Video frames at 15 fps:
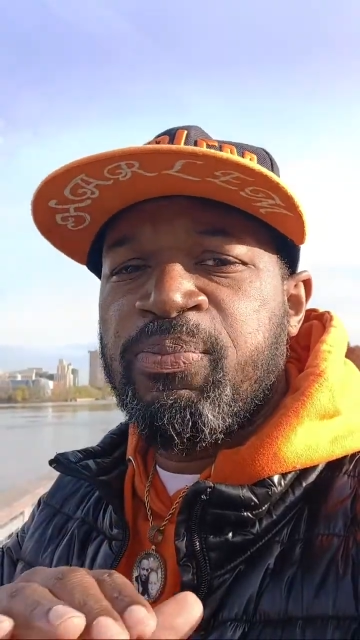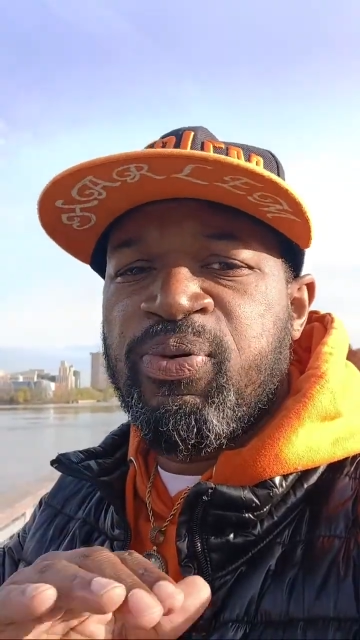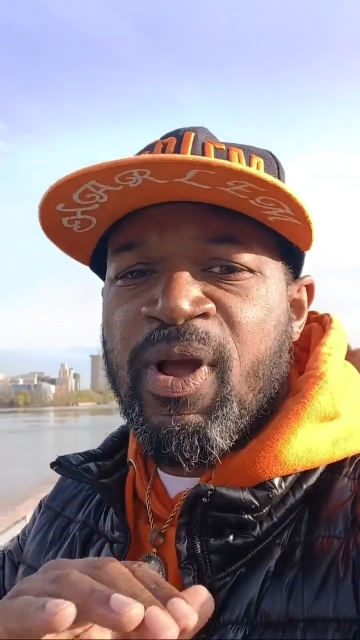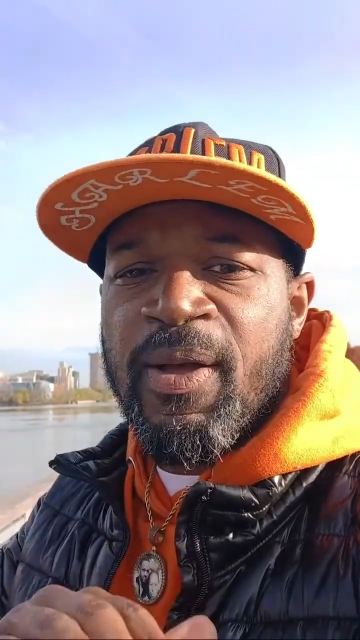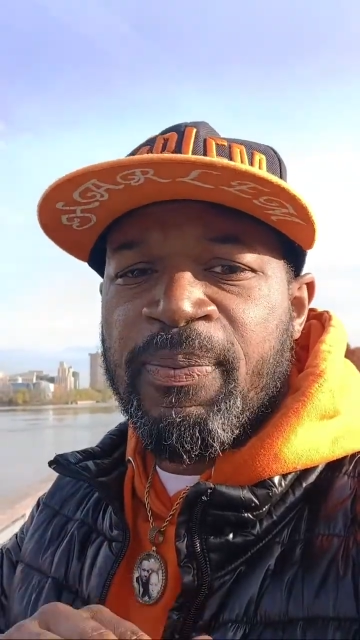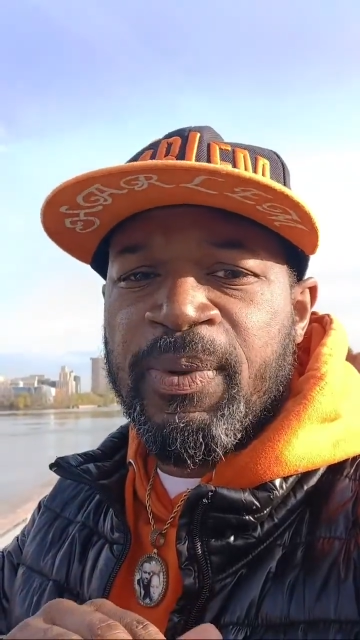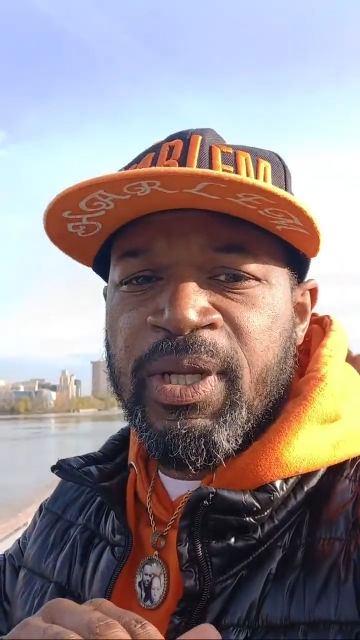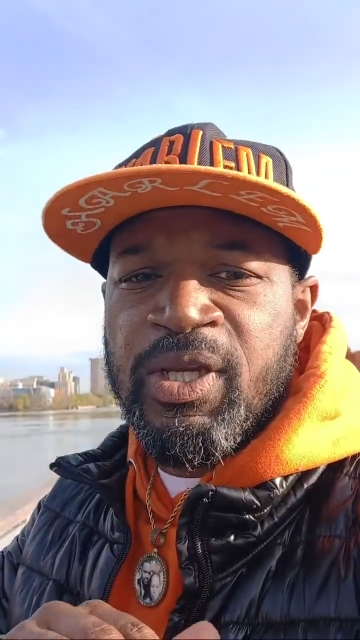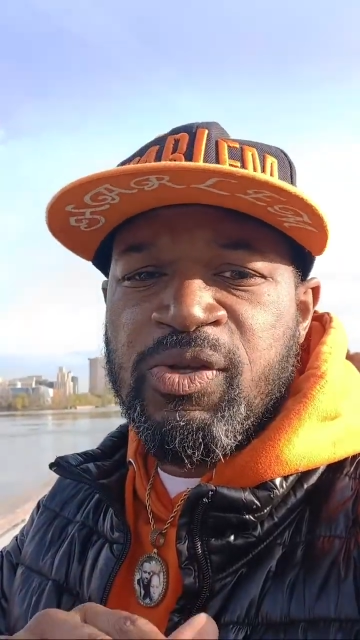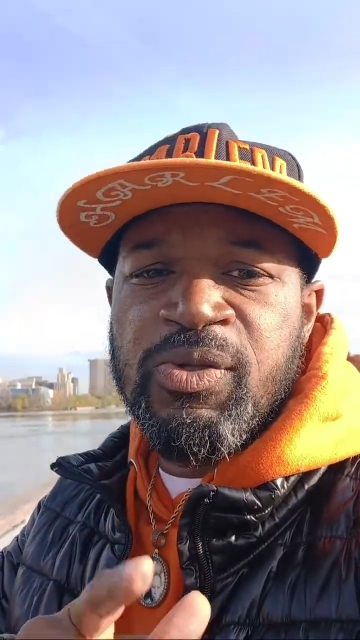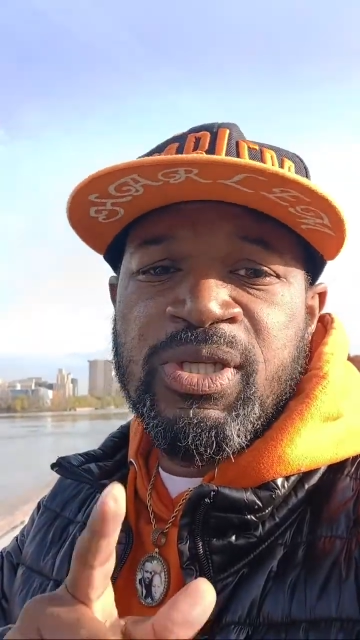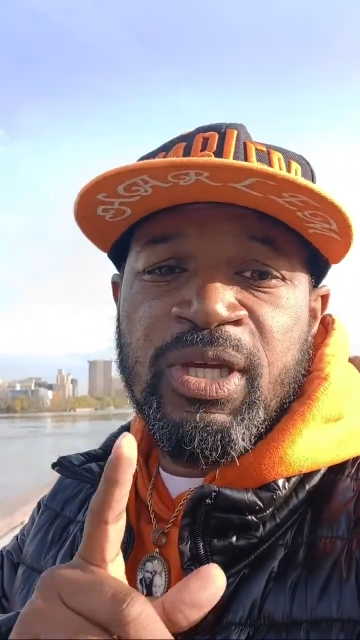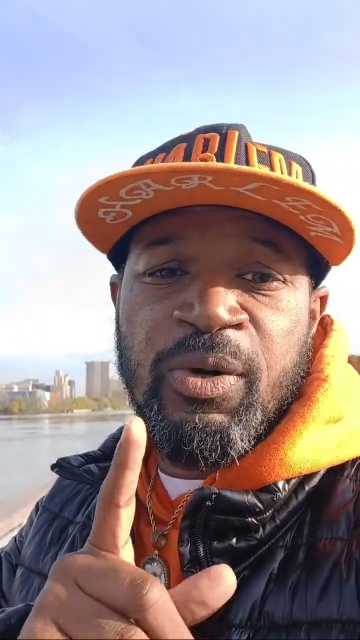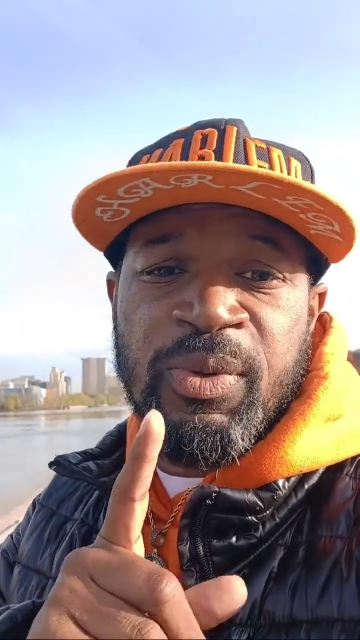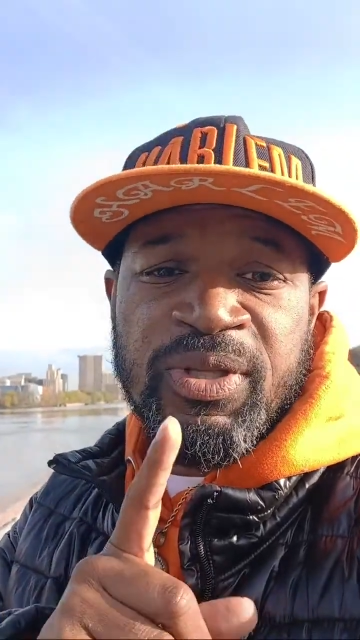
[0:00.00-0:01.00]
properly, you
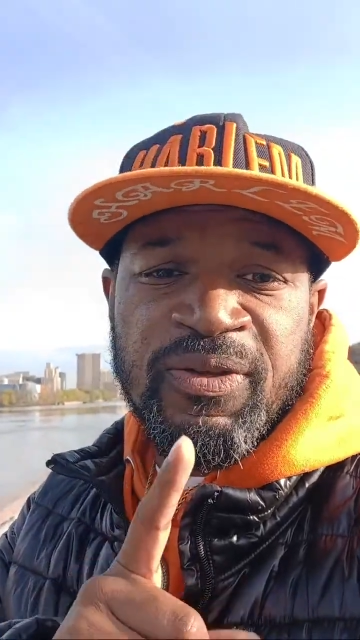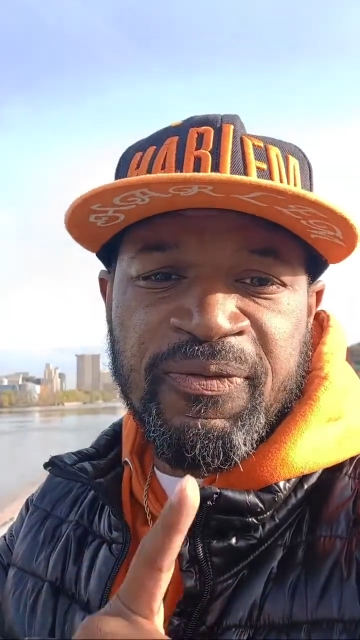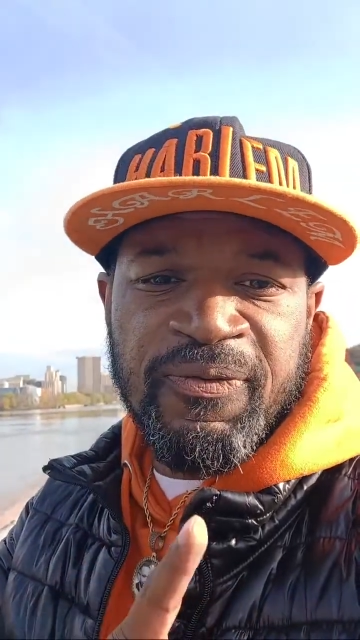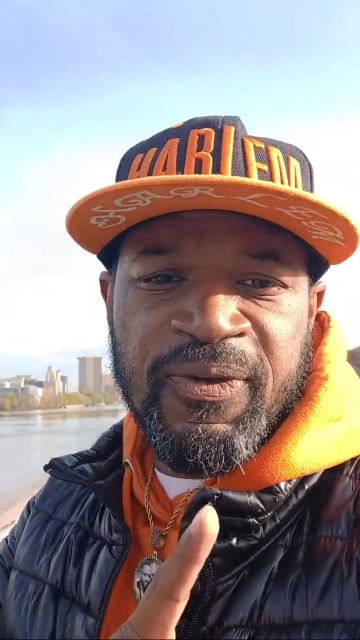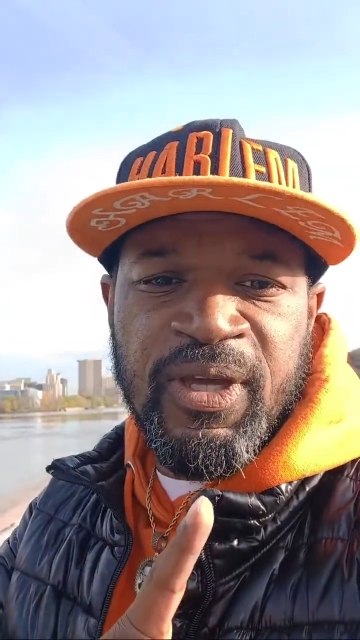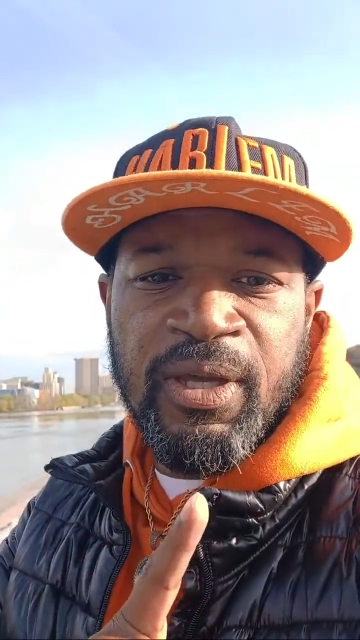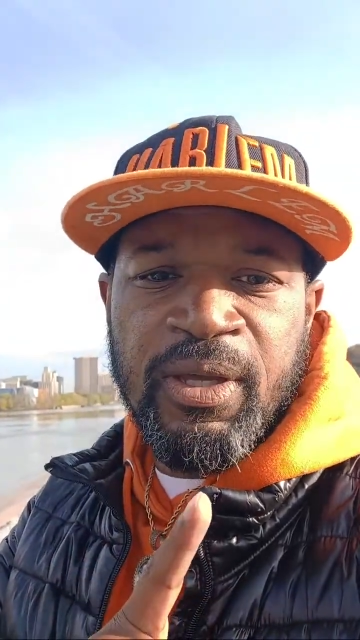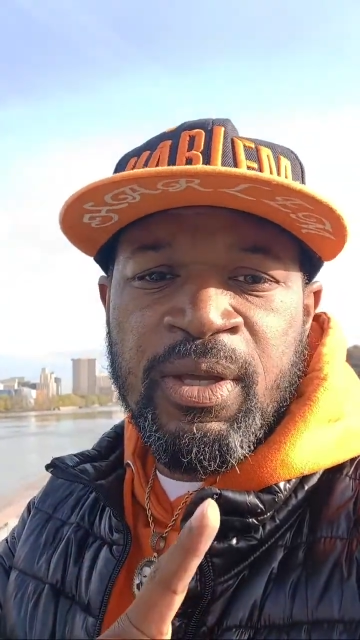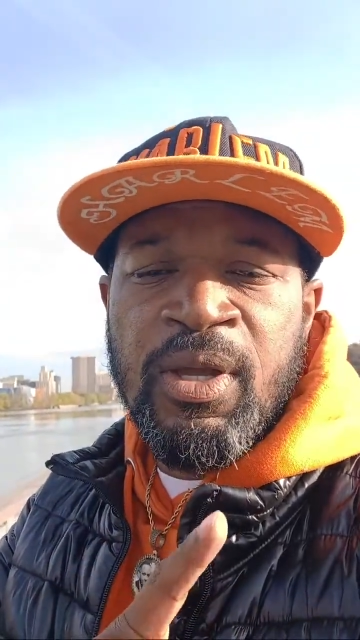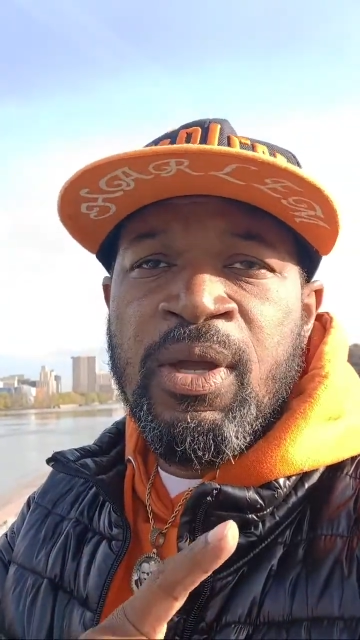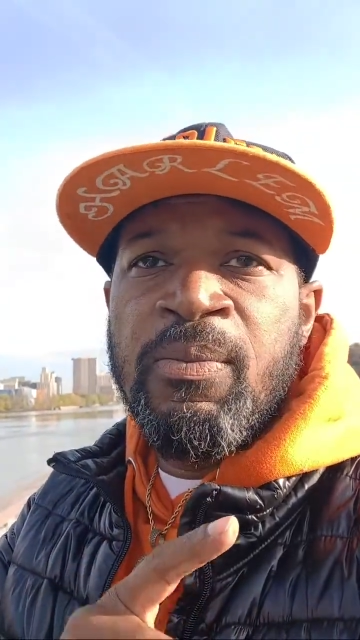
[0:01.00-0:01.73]
deal with the fear,